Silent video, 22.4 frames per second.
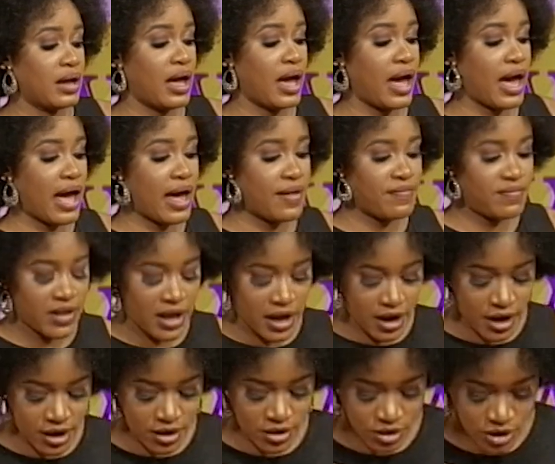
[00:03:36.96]
and
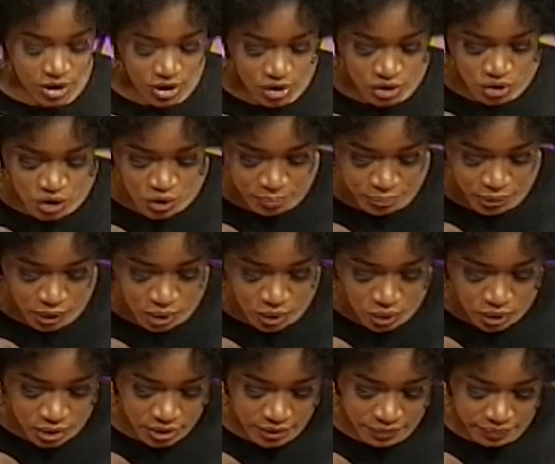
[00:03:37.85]
then you
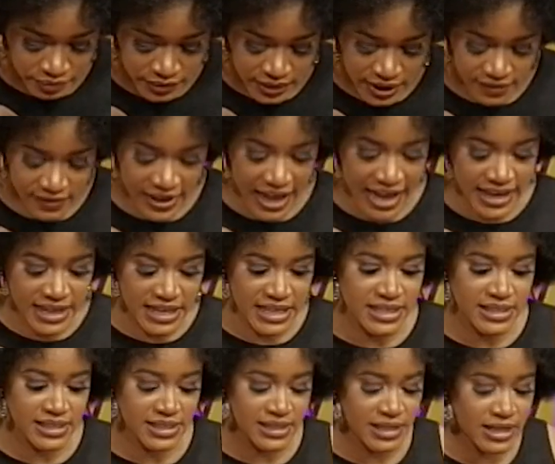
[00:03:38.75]
plug. That
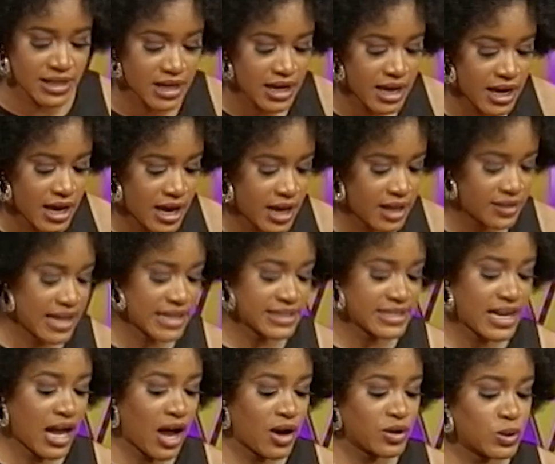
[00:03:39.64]
easy. That's
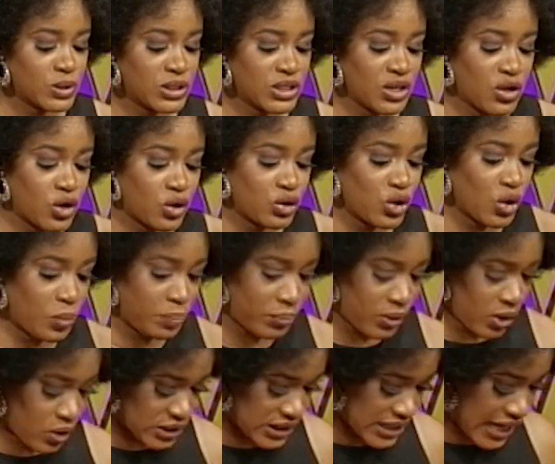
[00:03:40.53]
how you tell your
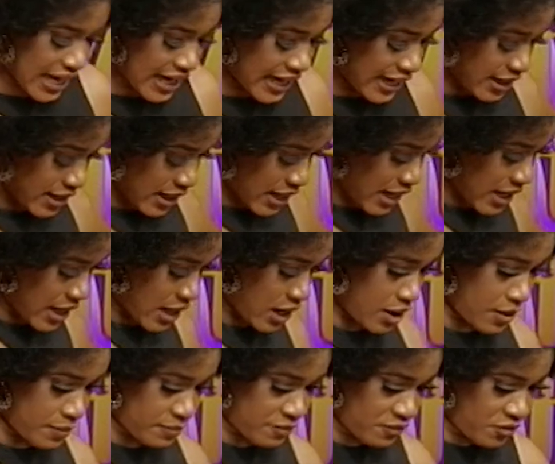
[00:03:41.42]
plugs uh,
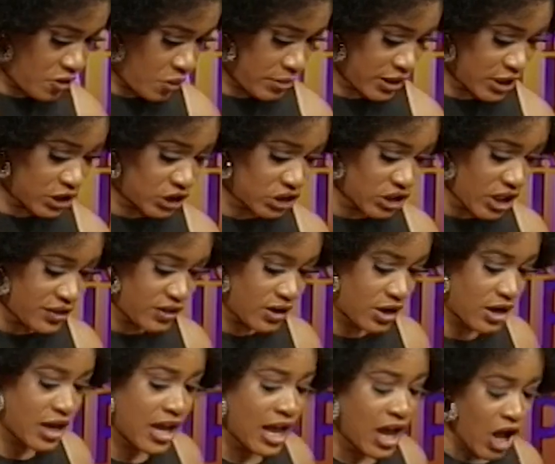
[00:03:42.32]
um, from each
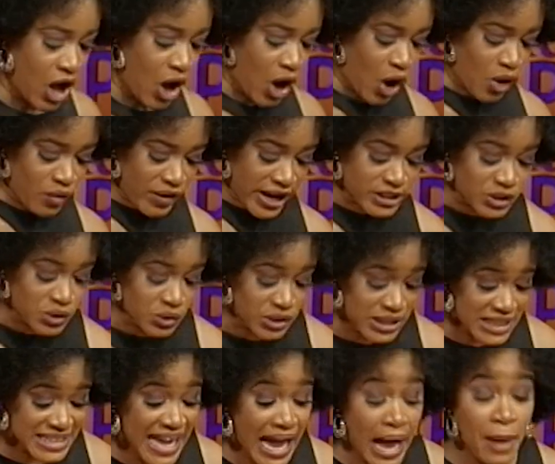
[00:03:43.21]
other. All right, so
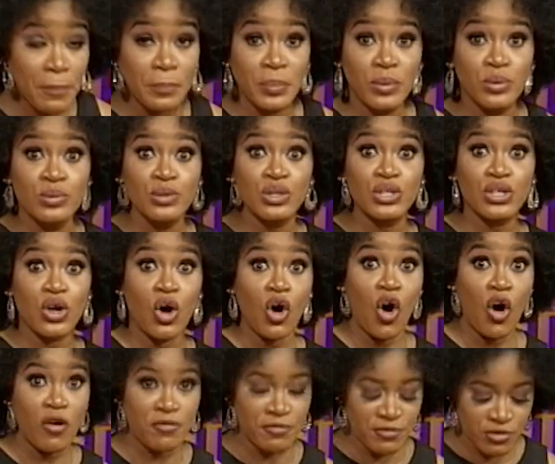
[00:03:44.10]
this happens
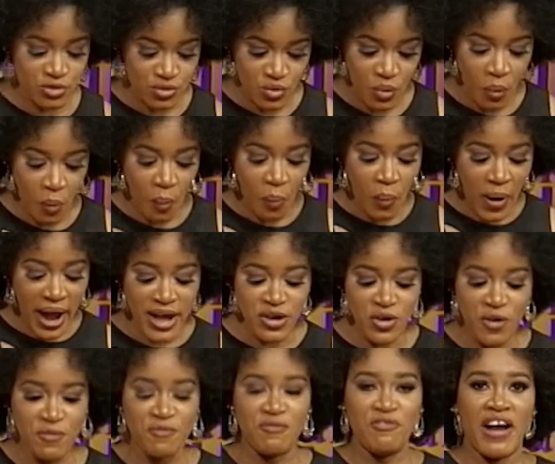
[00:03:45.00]
often where
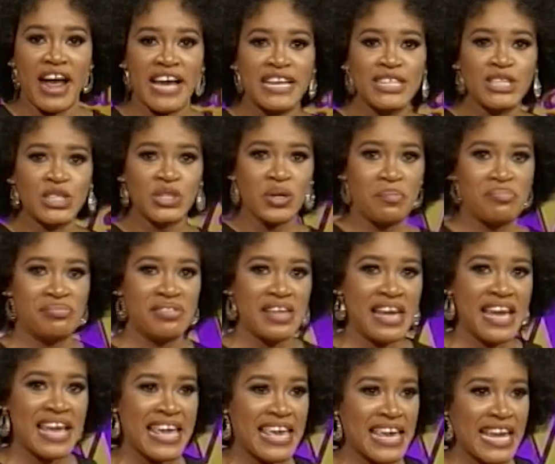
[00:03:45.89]
you're frying
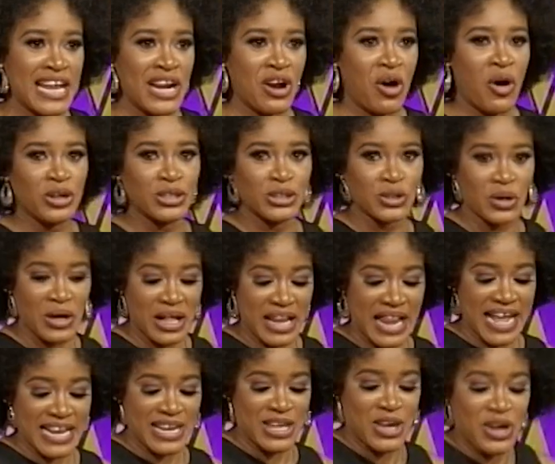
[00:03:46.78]
something in hot oil
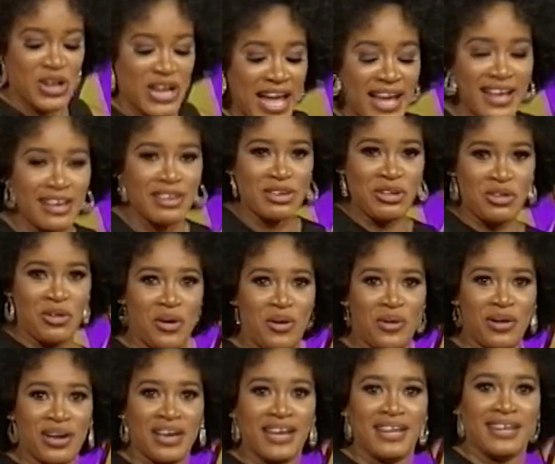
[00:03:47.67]
and you're like, you know,
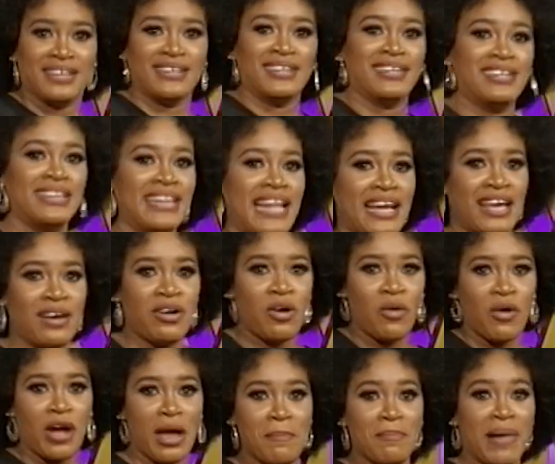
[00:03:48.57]
like
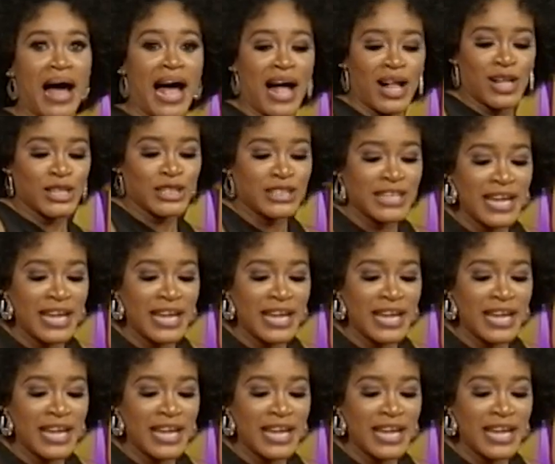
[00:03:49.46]
a mile